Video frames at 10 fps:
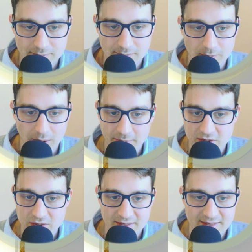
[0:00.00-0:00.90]

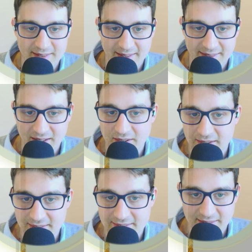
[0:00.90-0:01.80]
permissions that are
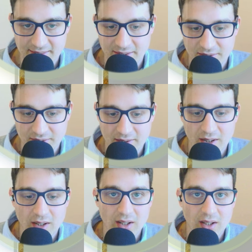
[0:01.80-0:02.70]
listed here.
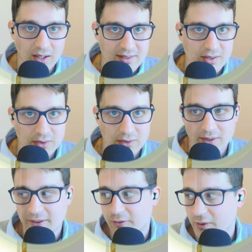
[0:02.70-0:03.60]
So
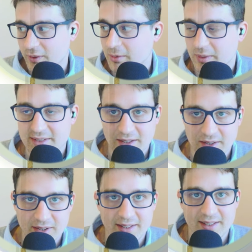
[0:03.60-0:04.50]
if you need more
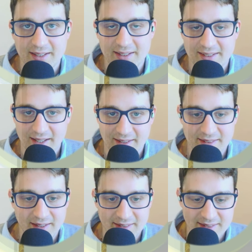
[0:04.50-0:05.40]
security, then
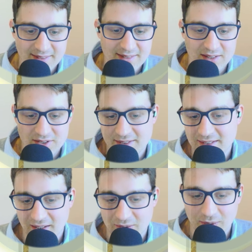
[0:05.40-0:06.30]
it is
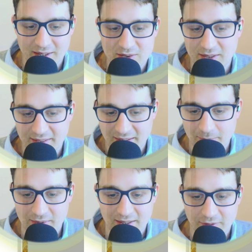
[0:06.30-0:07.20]
suggested to actually
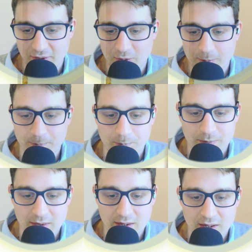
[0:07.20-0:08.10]
review
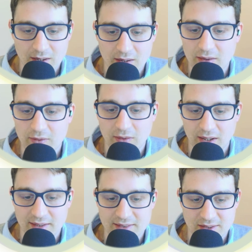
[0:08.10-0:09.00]
what